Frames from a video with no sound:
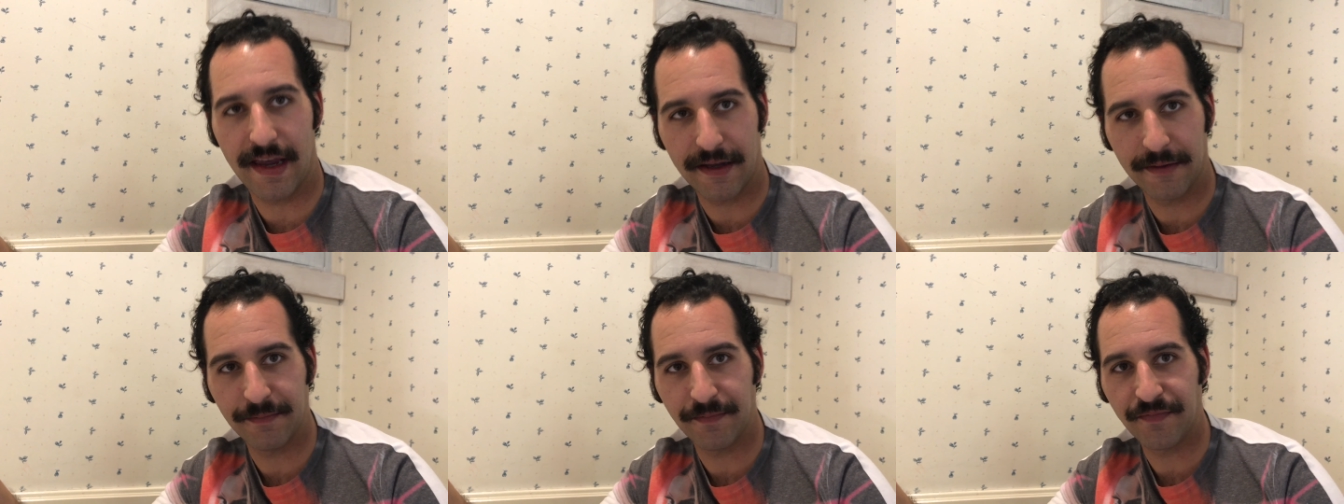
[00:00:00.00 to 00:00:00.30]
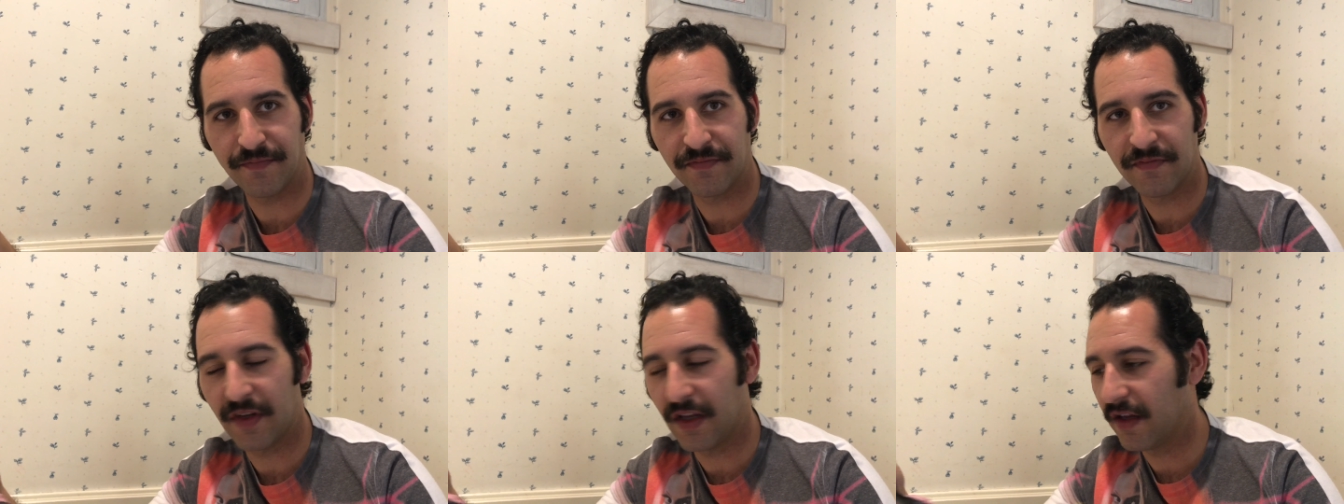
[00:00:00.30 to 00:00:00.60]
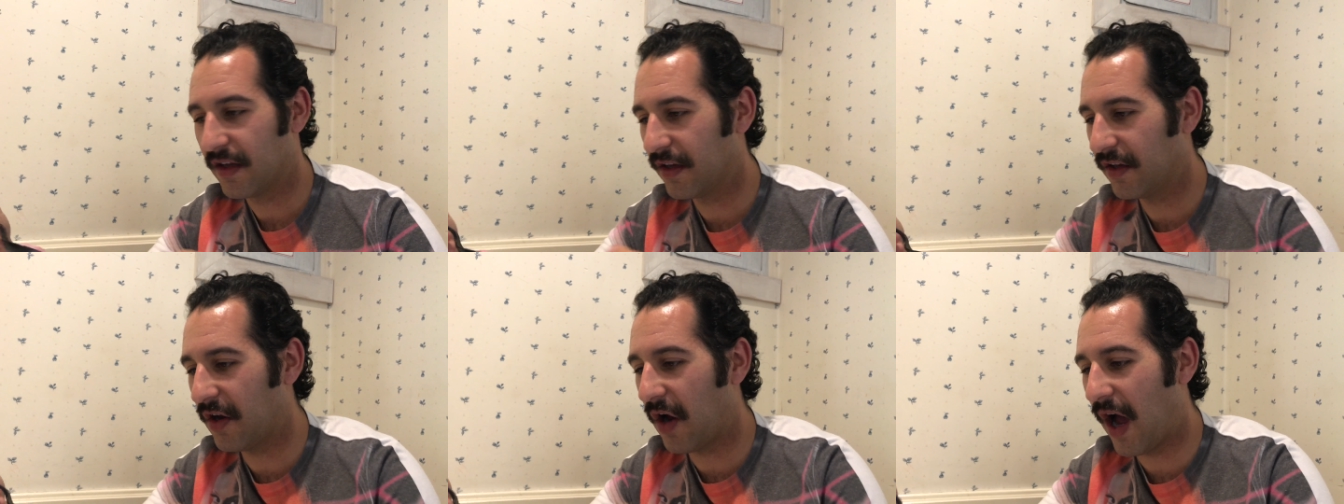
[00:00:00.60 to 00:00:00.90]

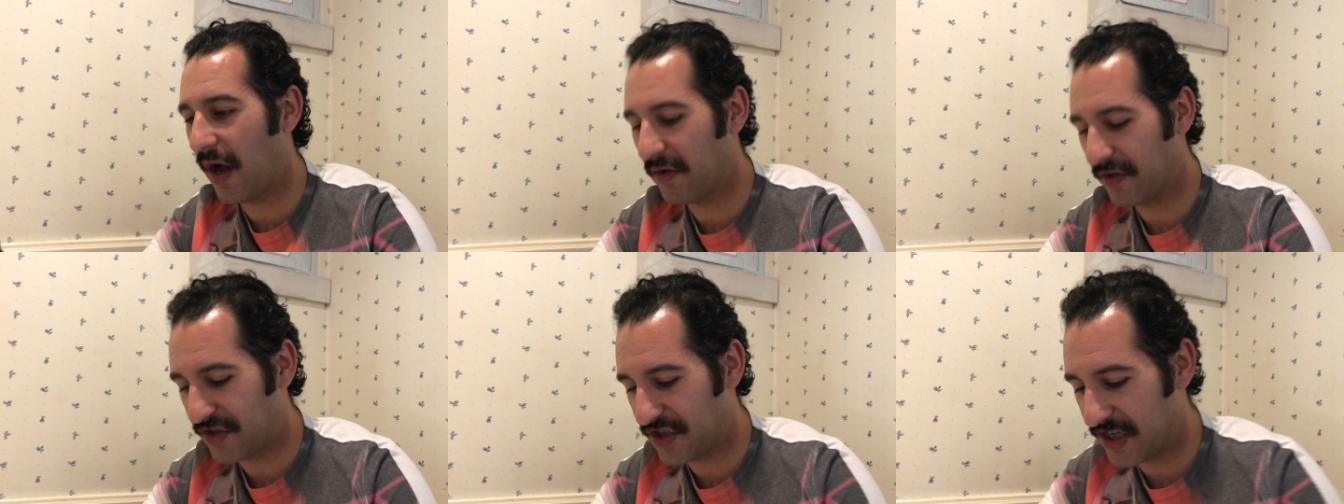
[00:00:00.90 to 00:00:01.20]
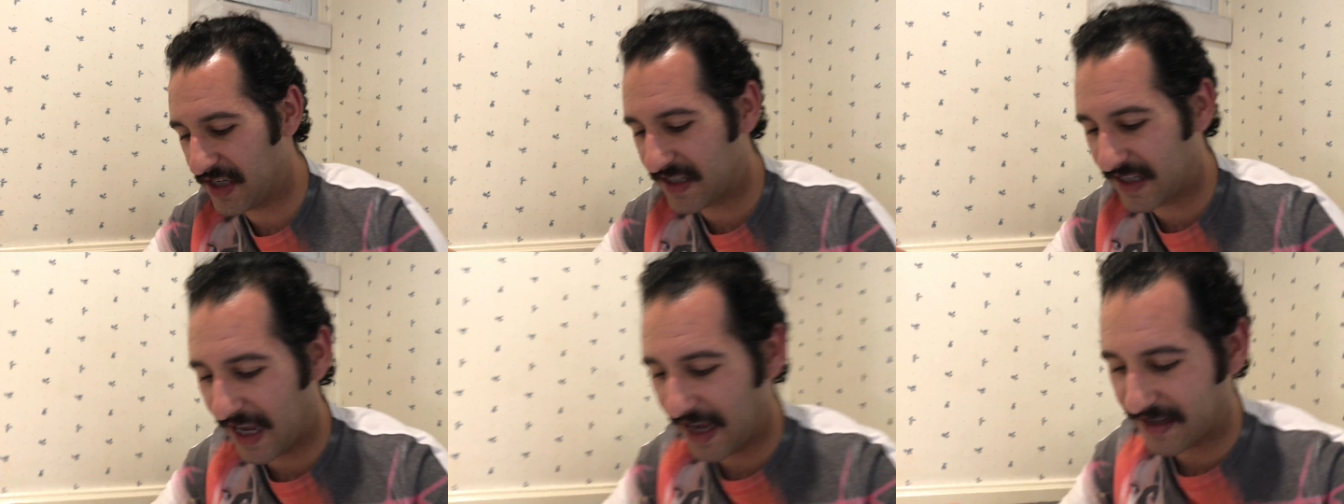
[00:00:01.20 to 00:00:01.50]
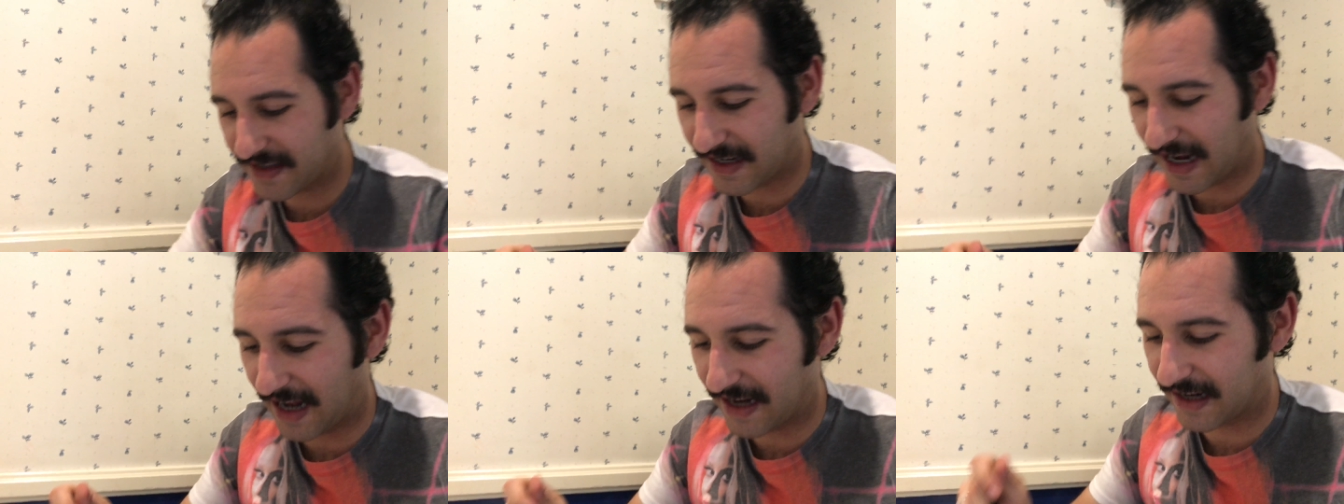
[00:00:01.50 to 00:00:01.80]
Mm-hmm. You know really? how
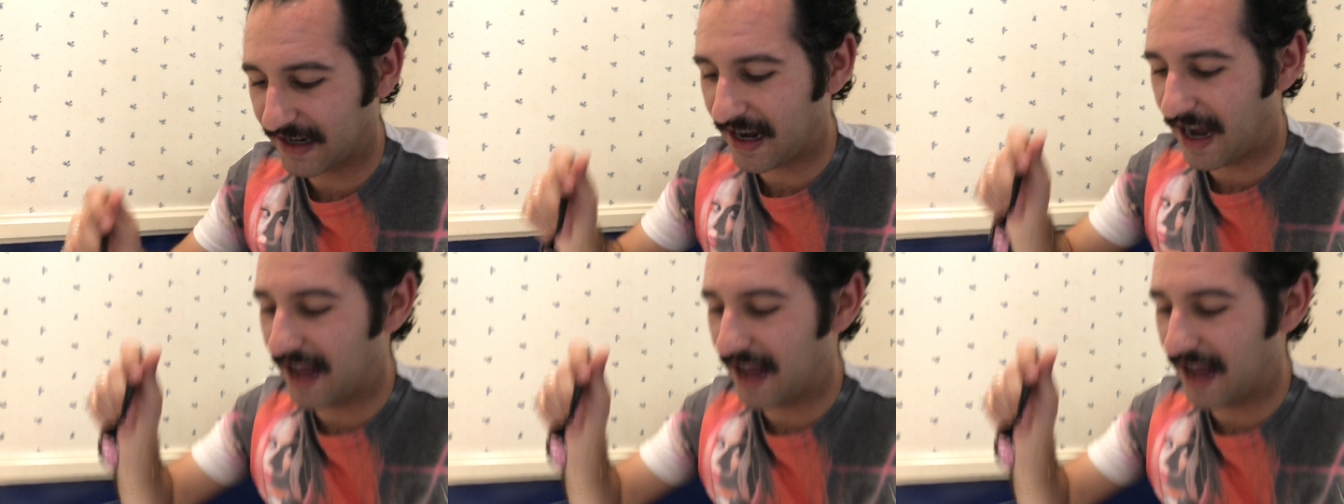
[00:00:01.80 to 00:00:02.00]
cheesecake's kind of